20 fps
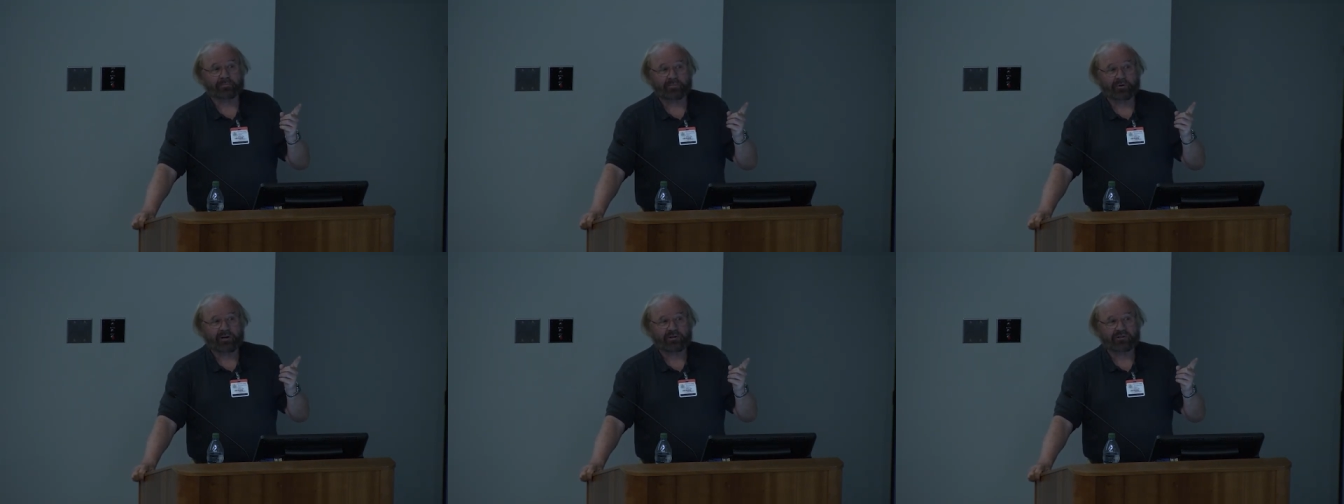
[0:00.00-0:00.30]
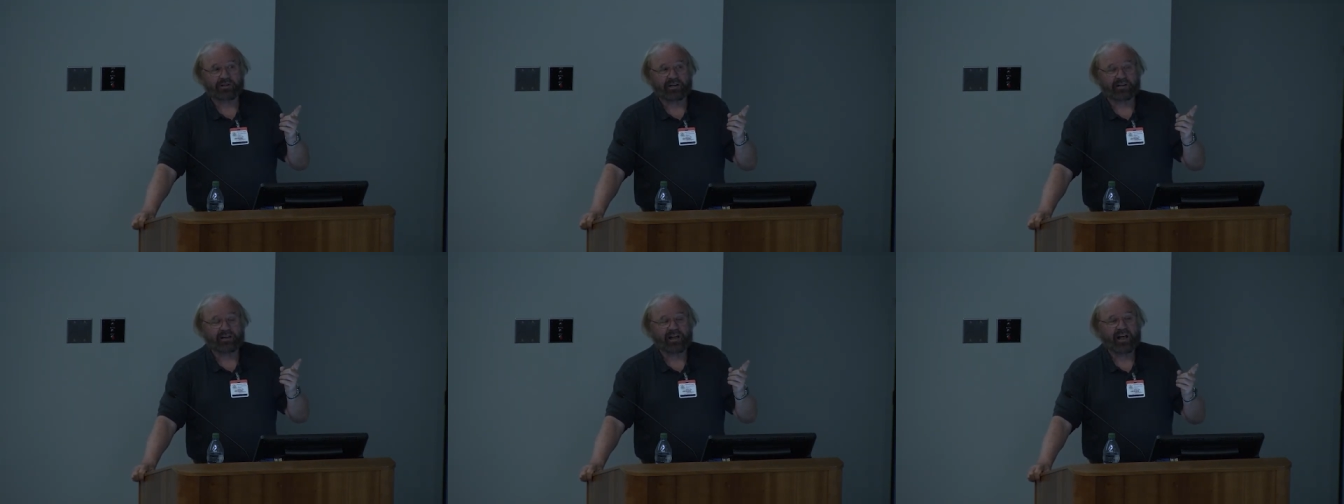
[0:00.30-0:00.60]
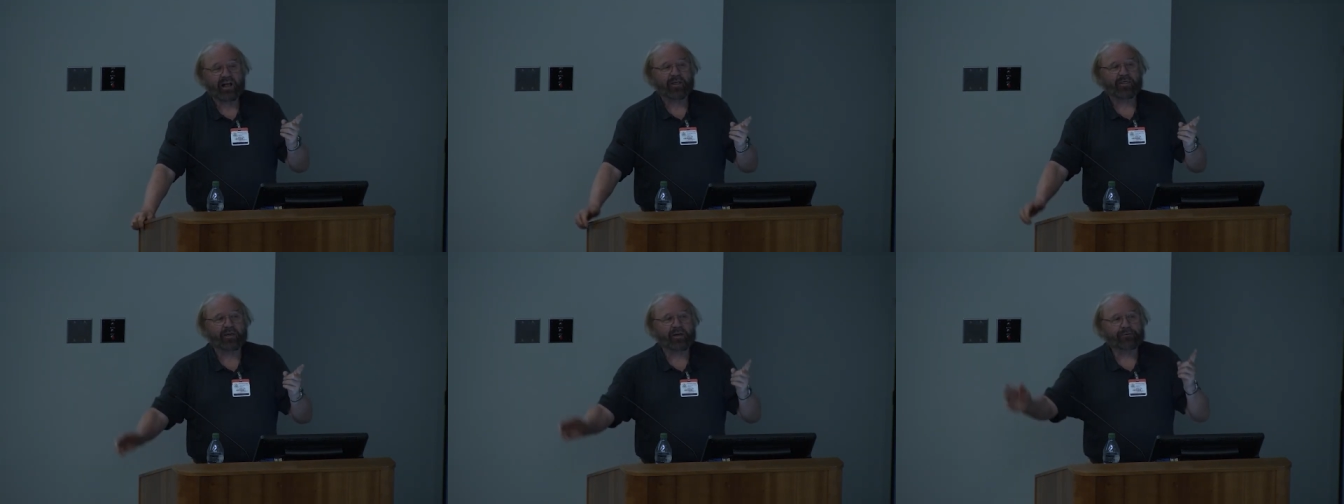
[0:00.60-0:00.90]
project,
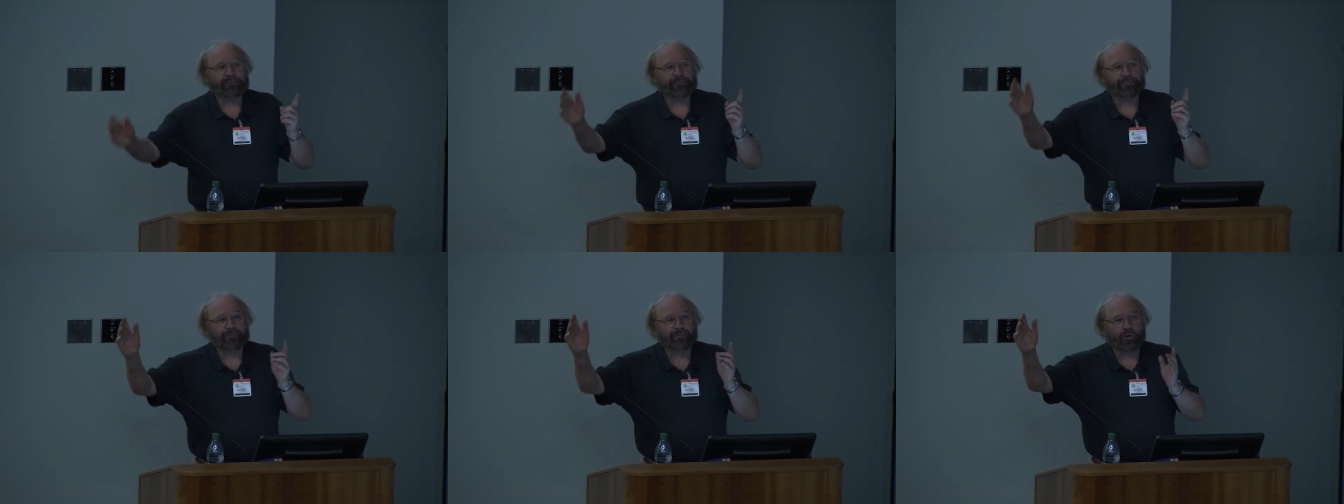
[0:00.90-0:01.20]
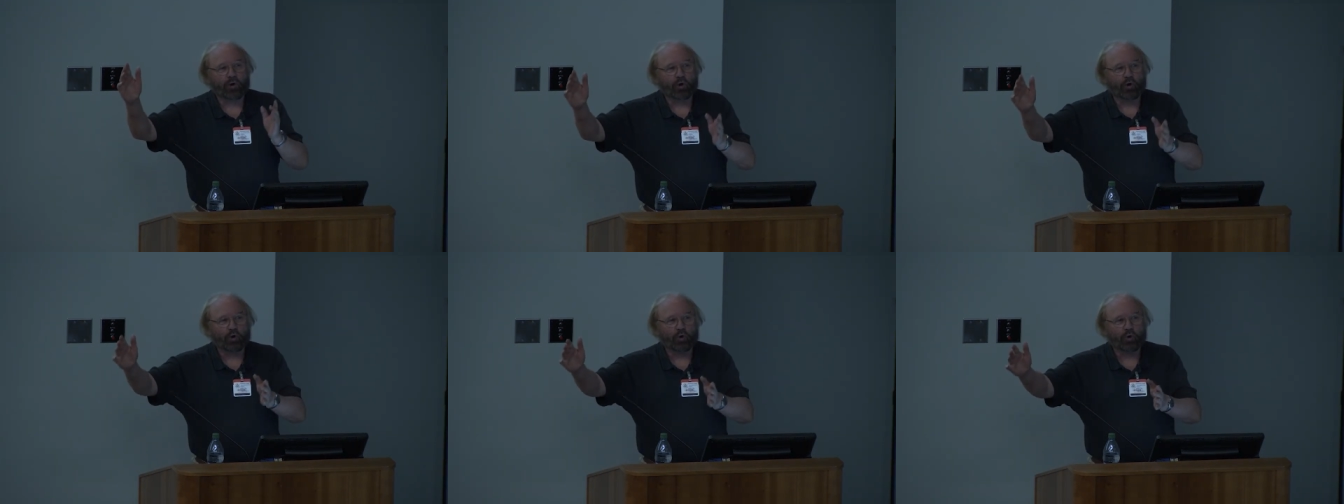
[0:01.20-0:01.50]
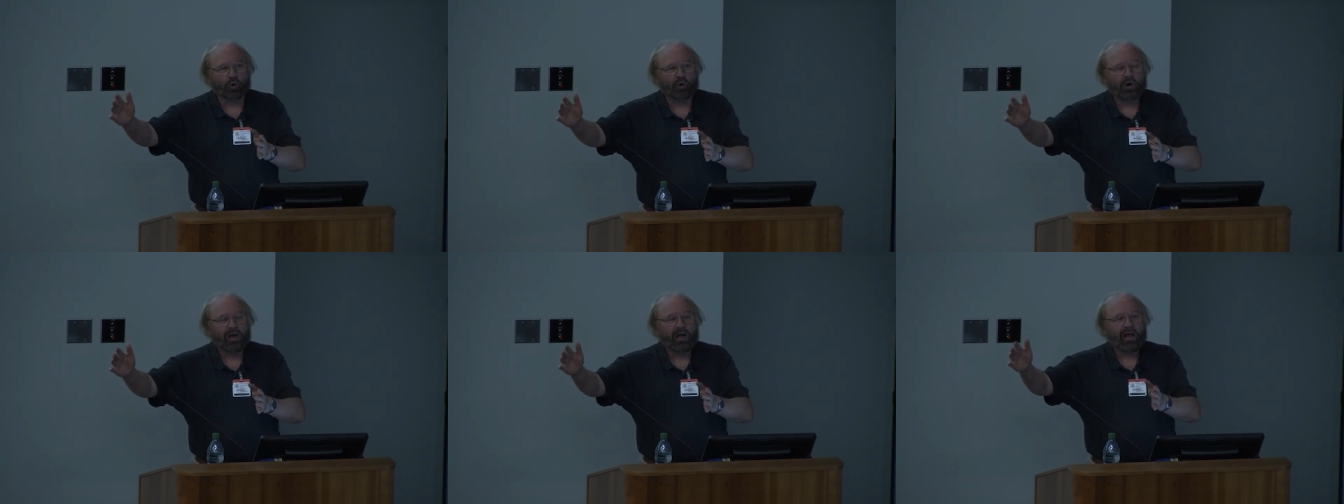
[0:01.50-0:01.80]
they
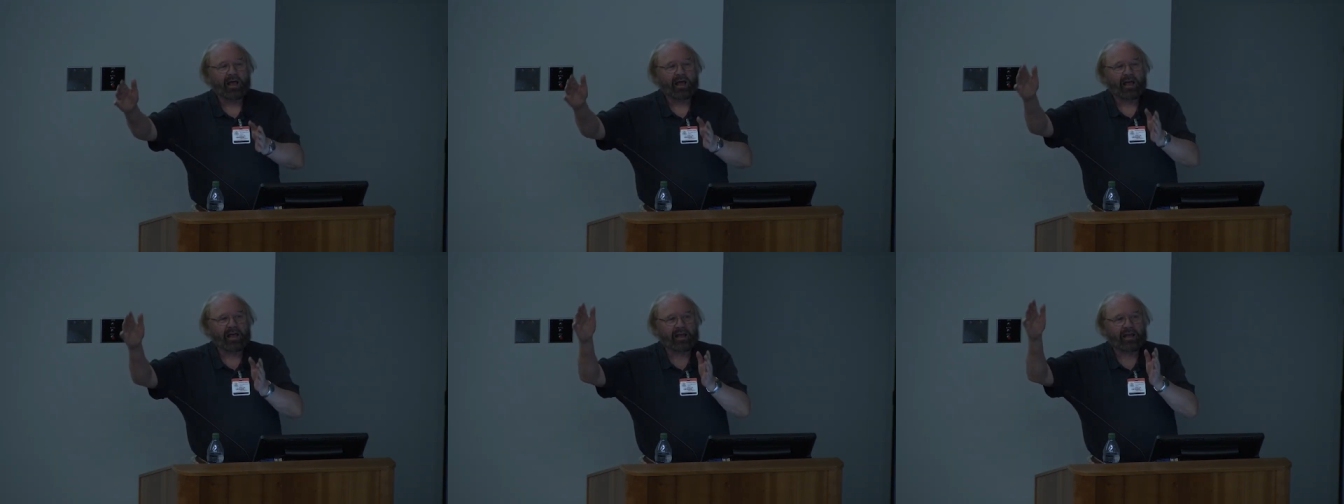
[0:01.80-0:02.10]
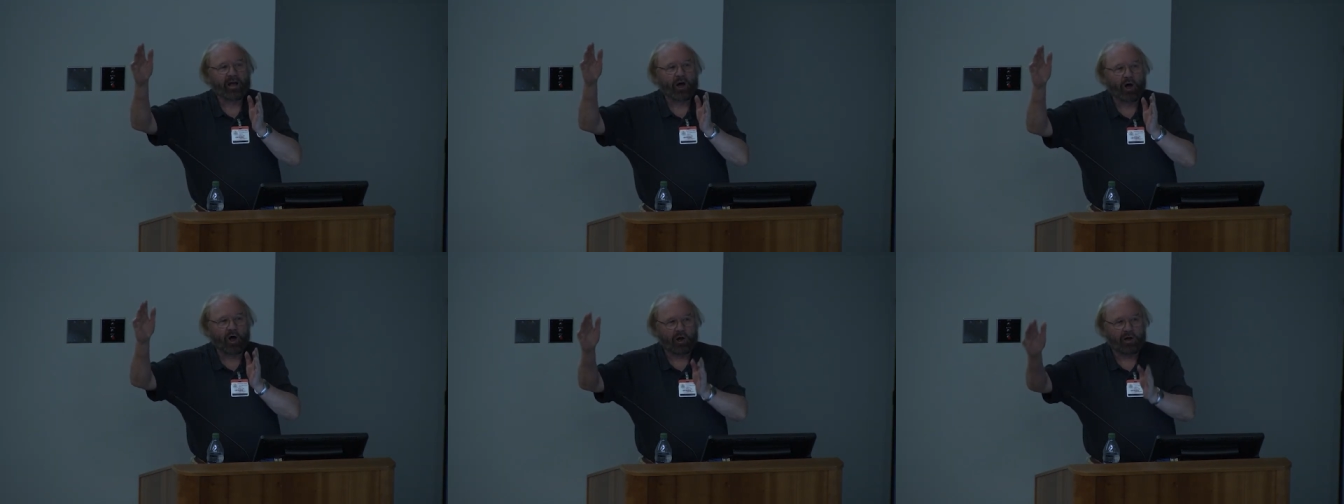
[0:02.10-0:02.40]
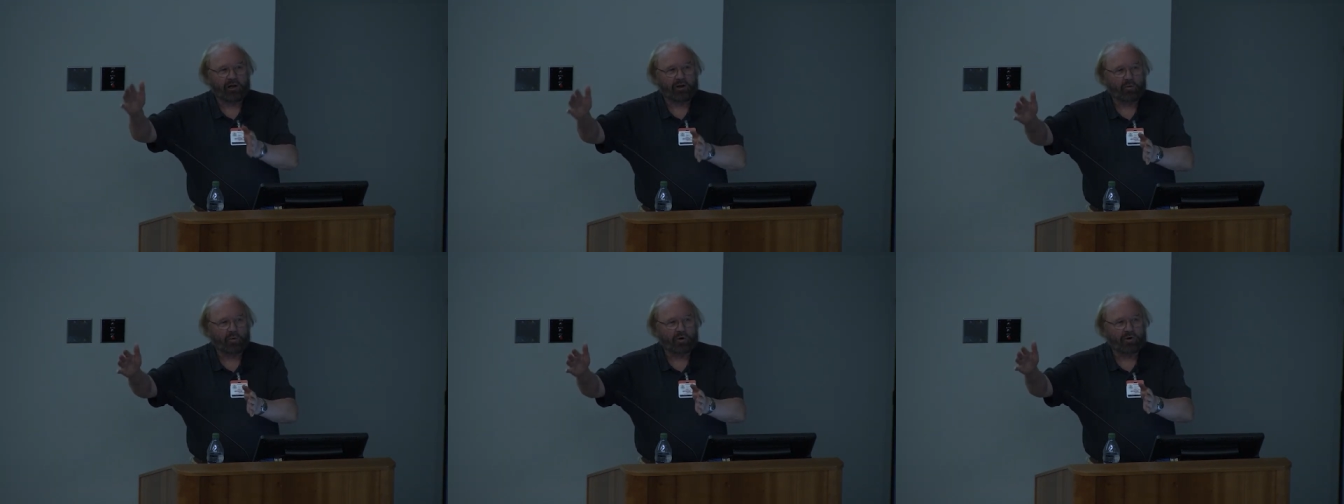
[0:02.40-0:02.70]
flew a
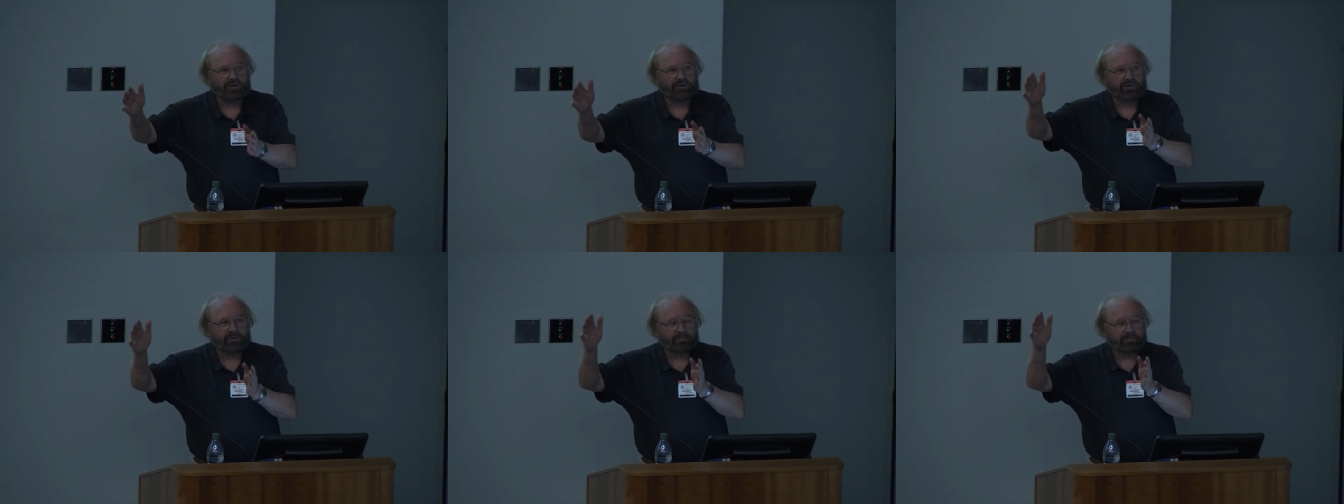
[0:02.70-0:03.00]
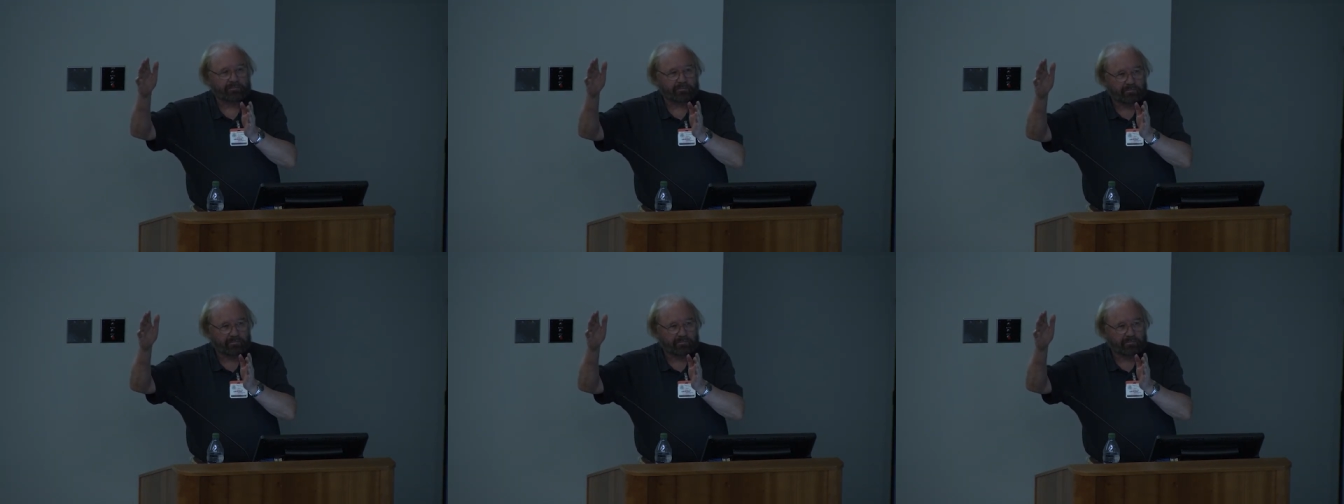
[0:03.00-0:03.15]
Hollywood